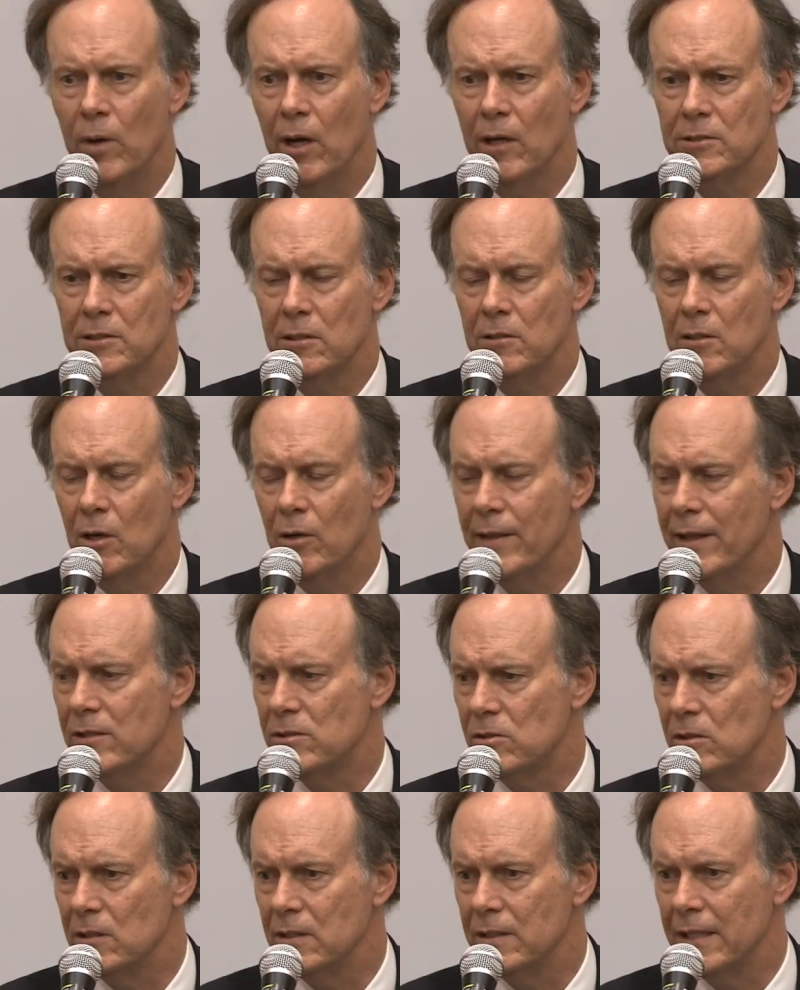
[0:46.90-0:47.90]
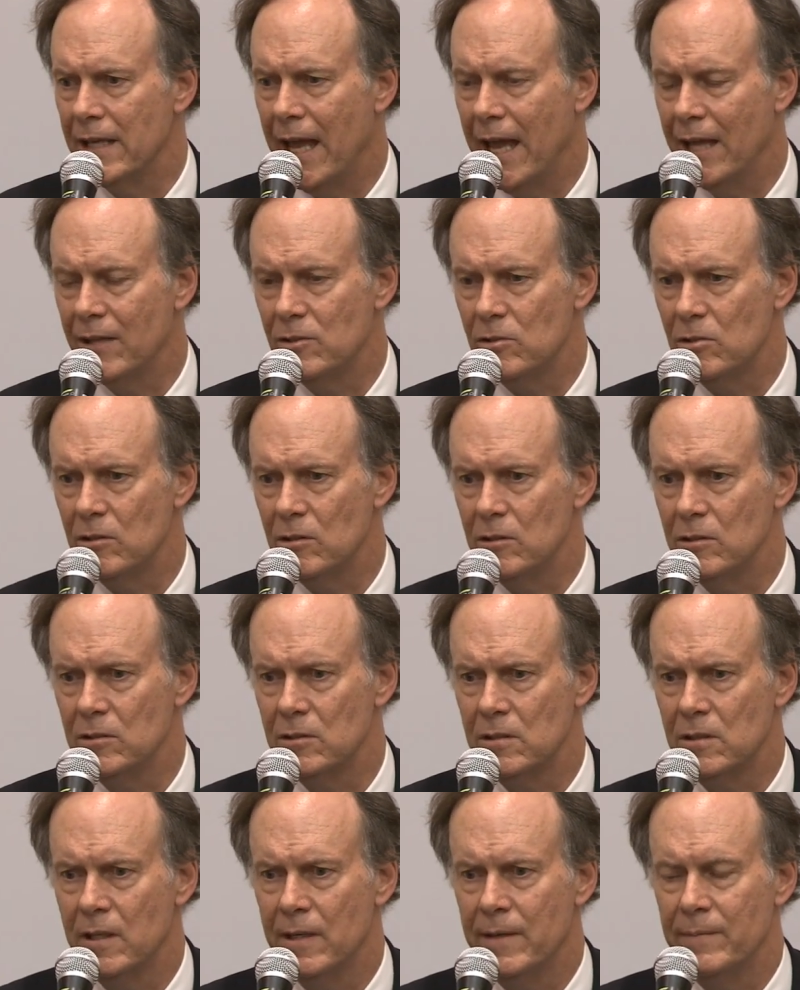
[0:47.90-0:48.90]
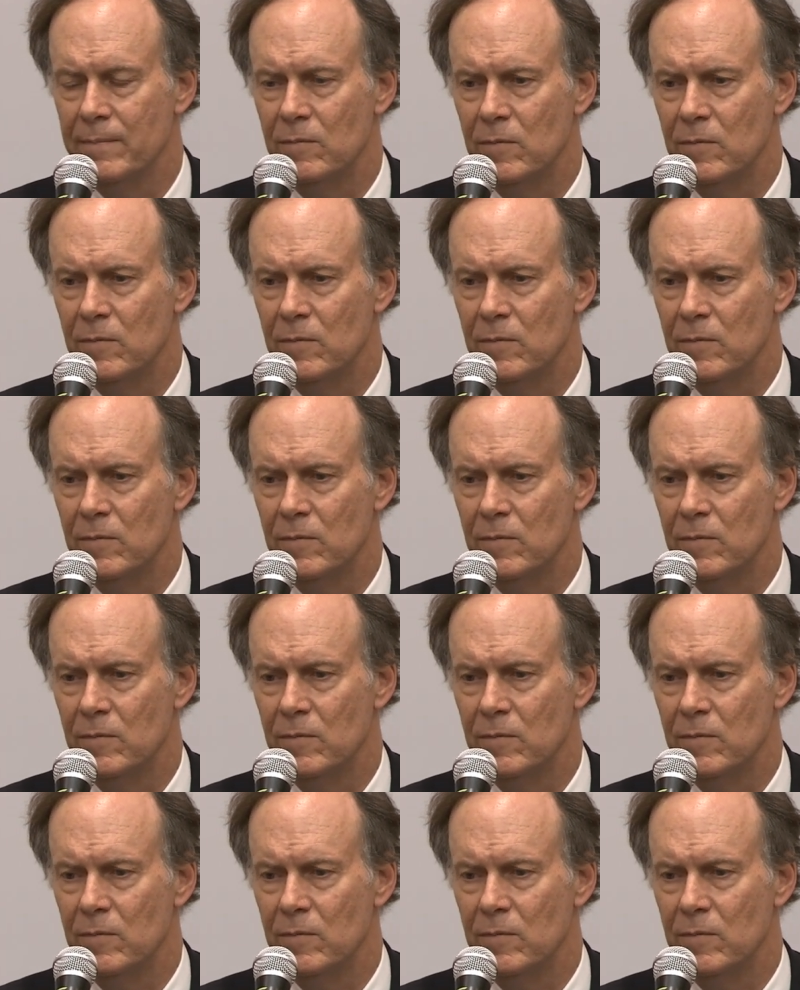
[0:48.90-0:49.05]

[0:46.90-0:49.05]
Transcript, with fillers: We also know that certain cancers